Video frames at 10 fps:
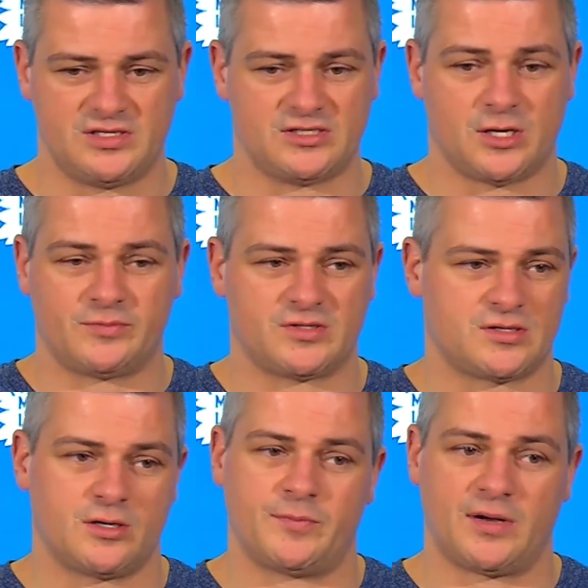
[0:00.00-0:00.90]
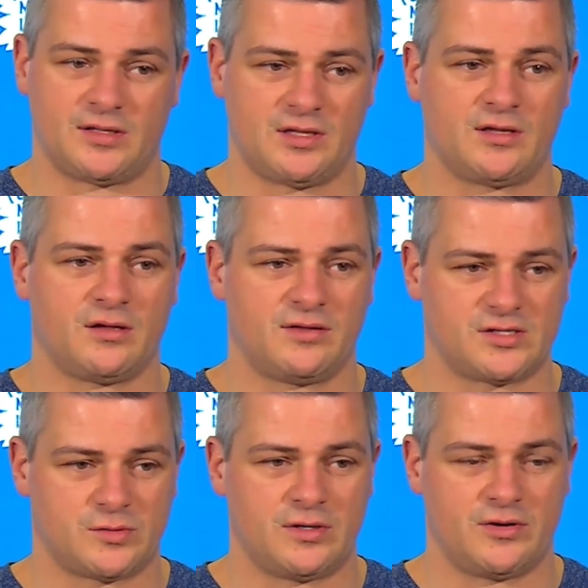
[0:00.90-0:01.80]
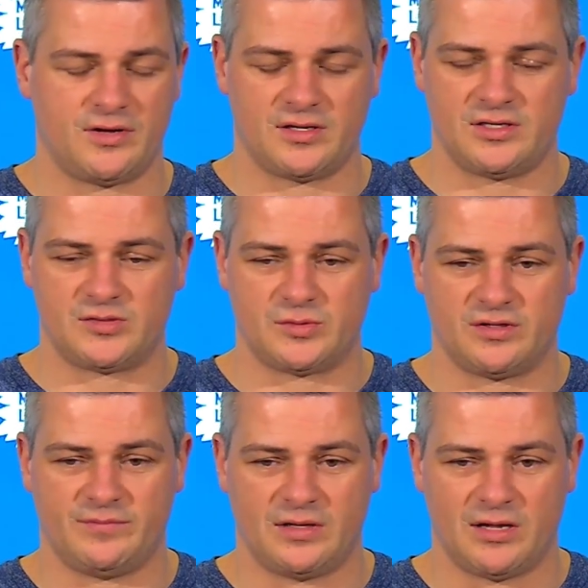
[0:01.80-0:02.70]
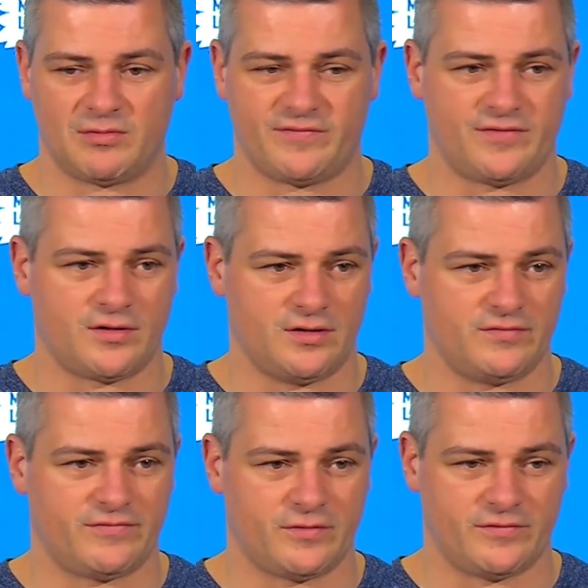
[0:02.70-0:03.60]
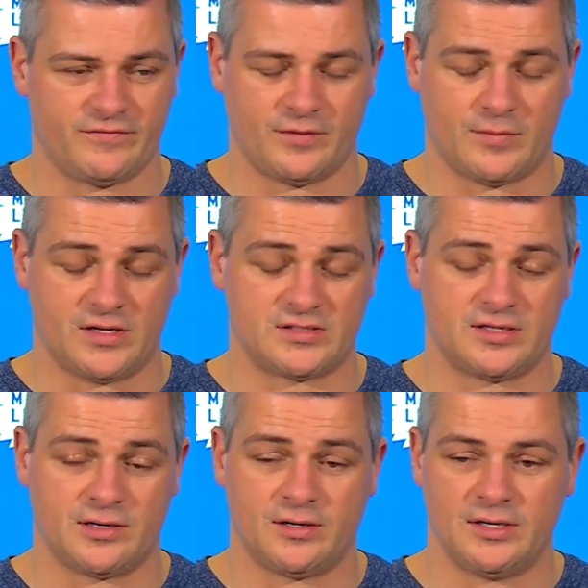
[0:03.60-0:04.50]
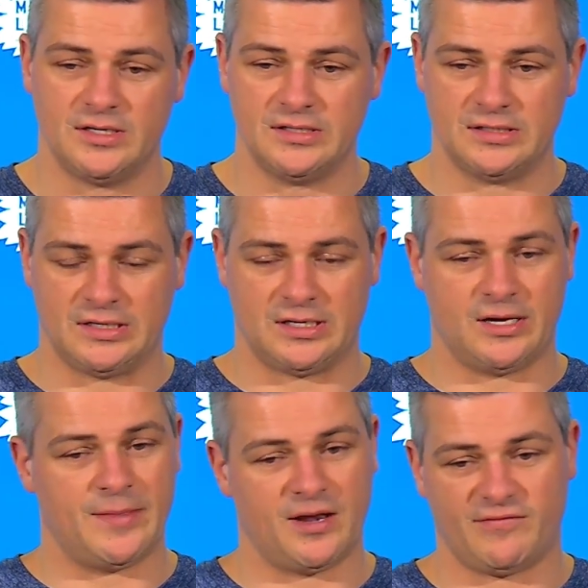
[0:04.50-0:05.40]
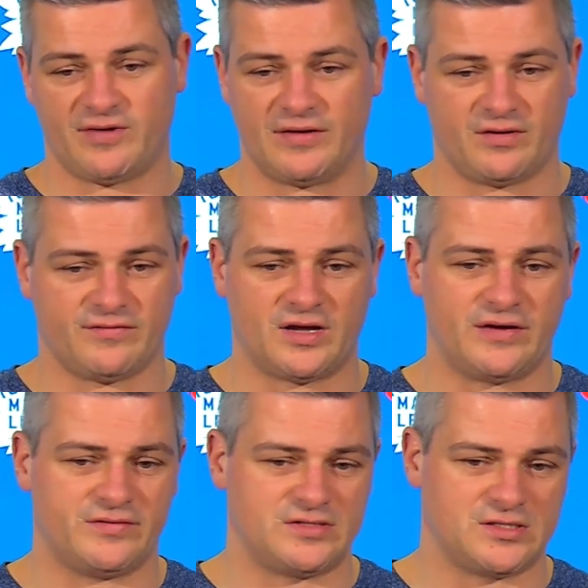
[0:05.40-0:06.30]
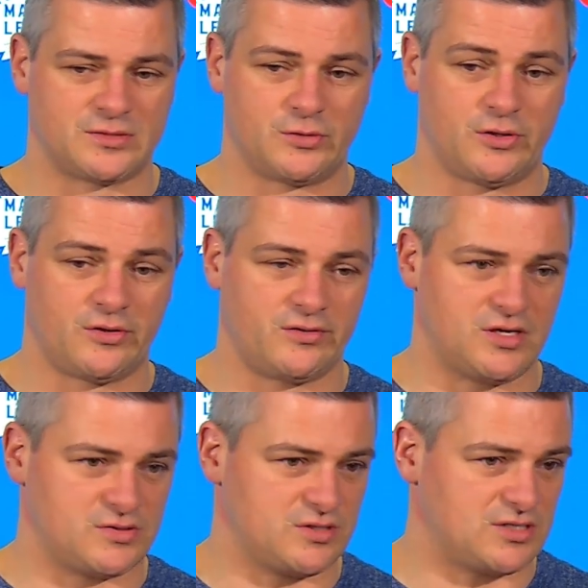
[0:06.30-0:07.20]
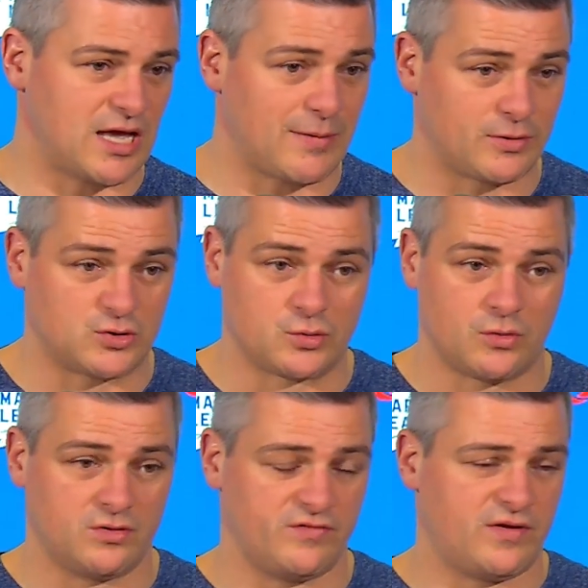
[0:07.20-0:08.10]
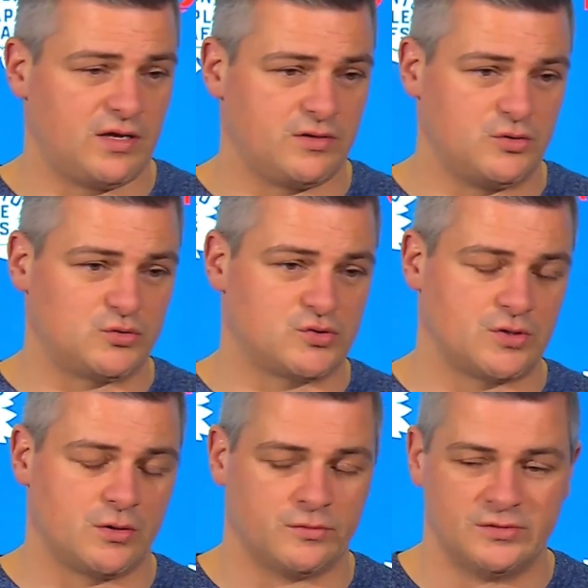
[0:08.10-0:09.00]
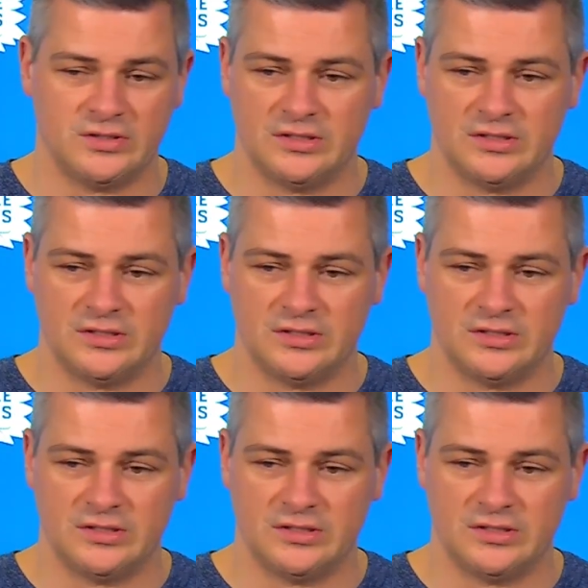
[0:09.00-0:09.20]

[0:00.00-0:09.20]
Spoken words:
He's helped us on our penalty kill. That's one area that he's really been able to fill in for Muzz there. And then at 5-on-5, we've seen some really good things with his gap control and defending the neutral zone.